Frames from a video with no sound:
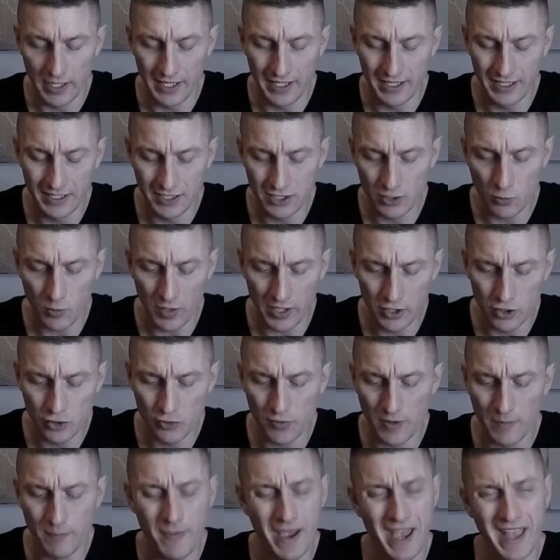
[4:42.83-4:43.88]
it's quite
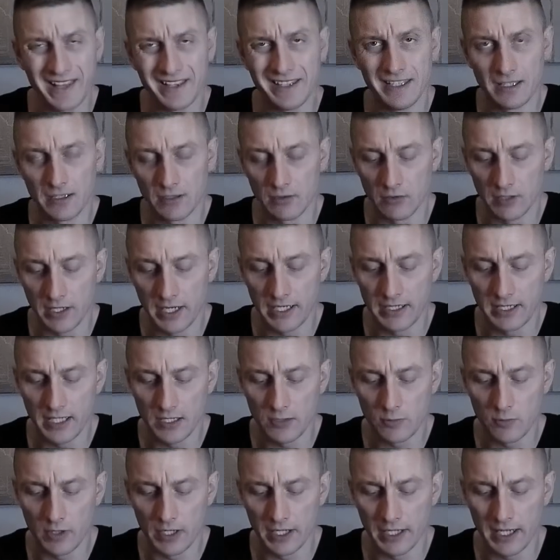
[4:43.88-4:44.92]
dramatic. Okay,
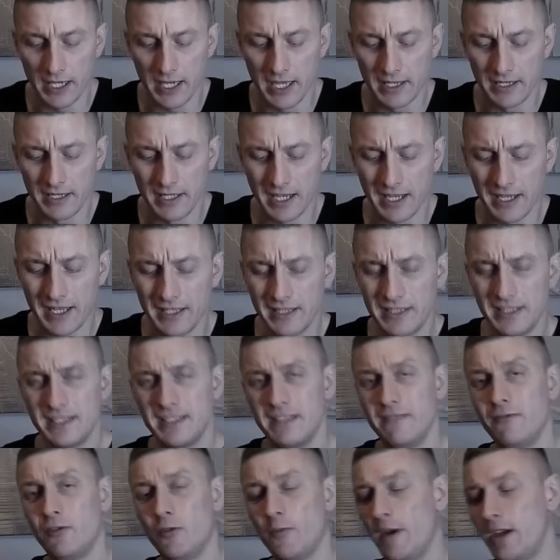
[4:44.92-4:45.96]
that's what I get. I get this
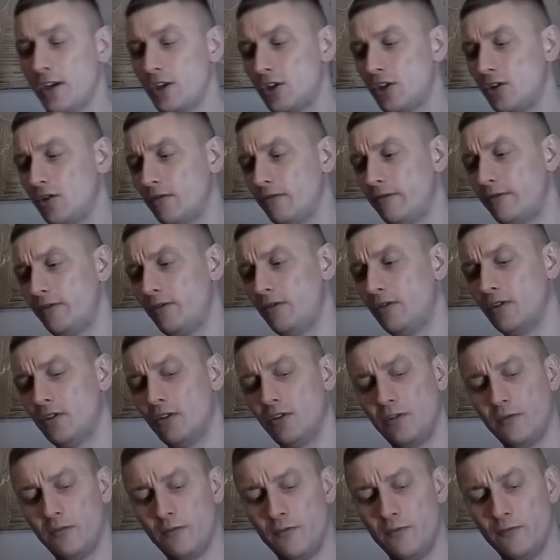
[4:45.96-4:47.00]
information of you,
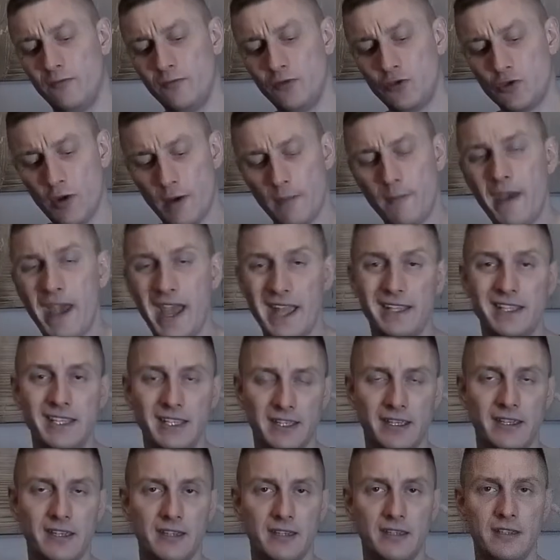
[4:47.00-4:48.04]
dramatic.
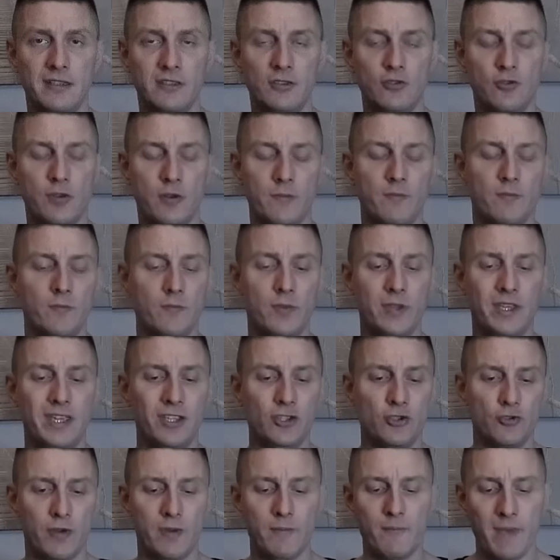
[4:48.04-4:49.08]
being
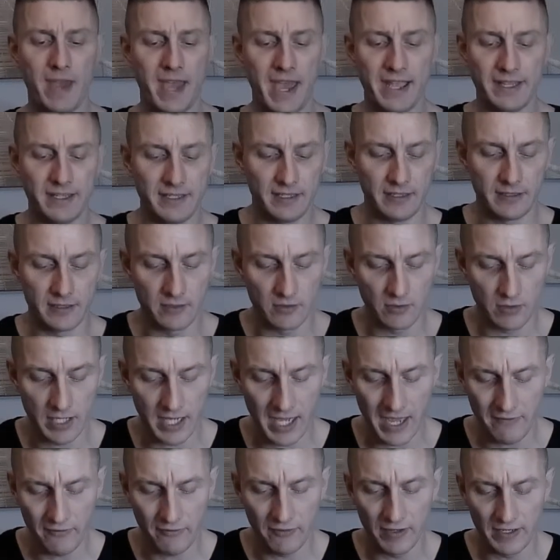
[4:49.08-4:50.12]
dramatic. Okay,
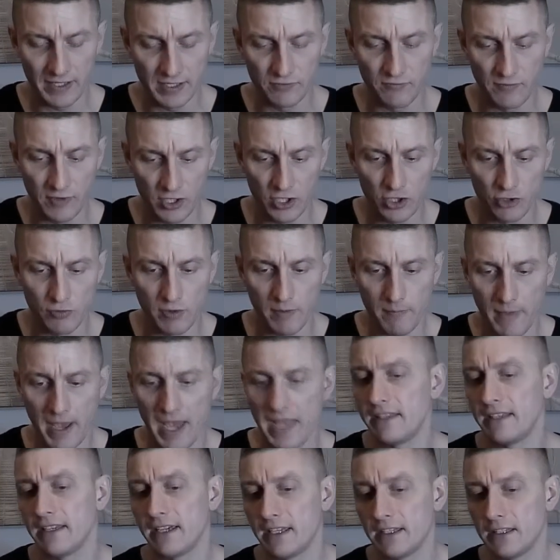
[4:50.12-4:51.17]
everything is very
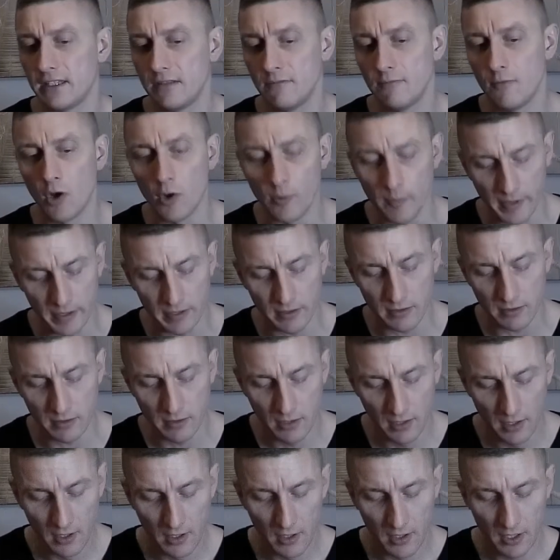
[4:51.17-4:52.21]
dramatic at the moment.
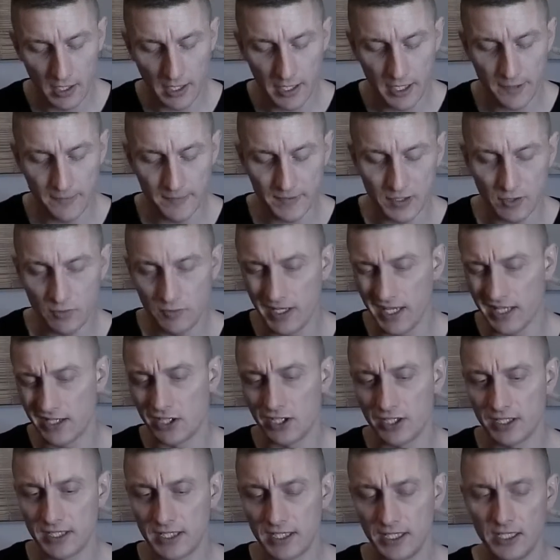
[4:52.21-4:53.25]
So yeah,
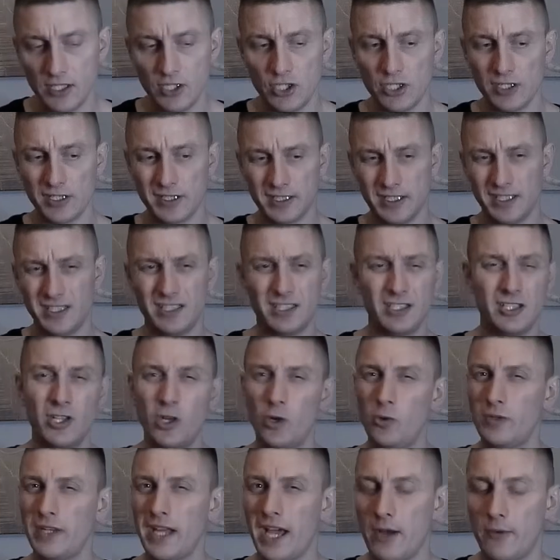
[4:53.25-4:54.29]
just
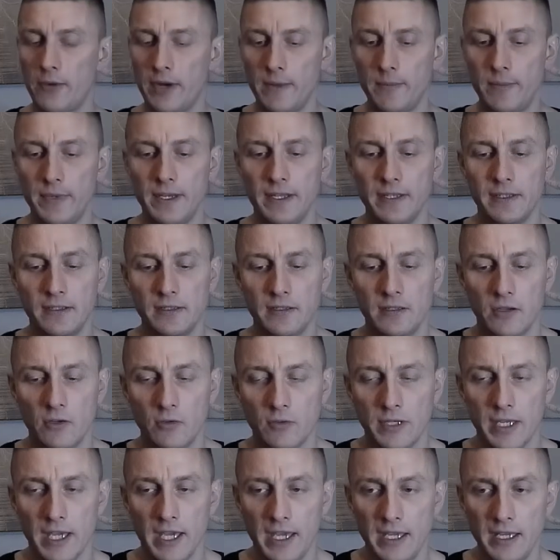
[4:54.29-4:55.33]
slow down a bit.
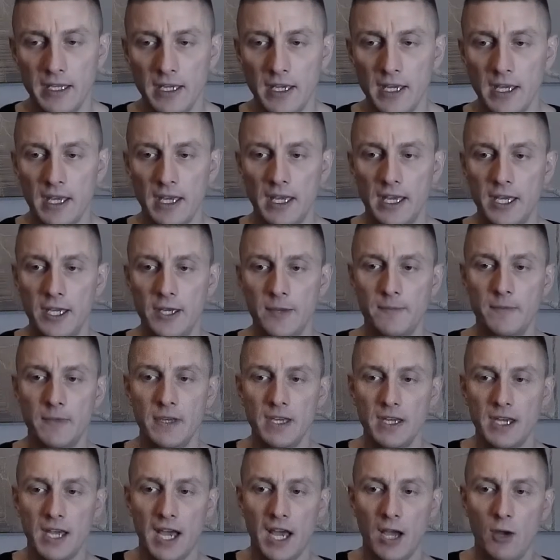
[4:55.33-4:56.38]
Okay.
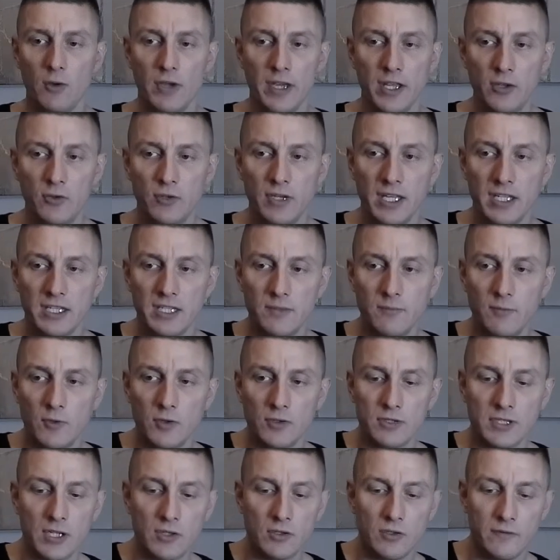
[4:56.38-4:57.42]
How can you get the
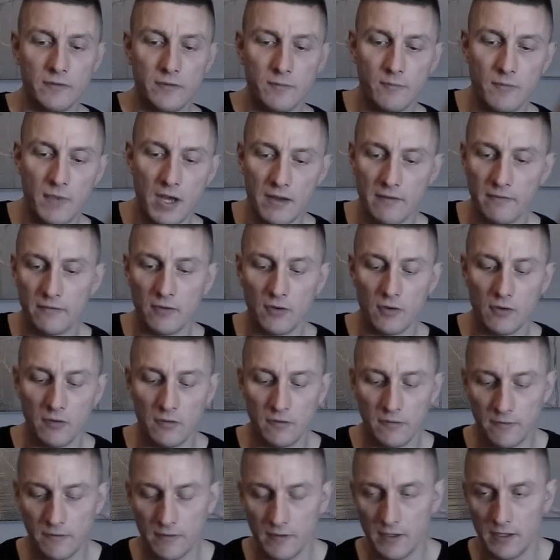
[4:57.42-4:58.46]
most out of the month
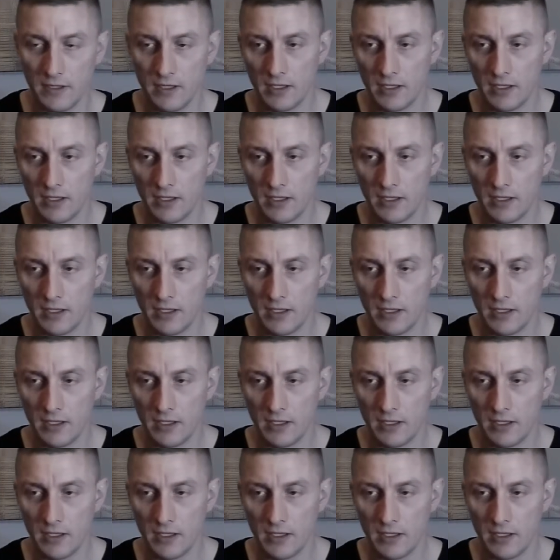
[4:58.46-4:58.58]
of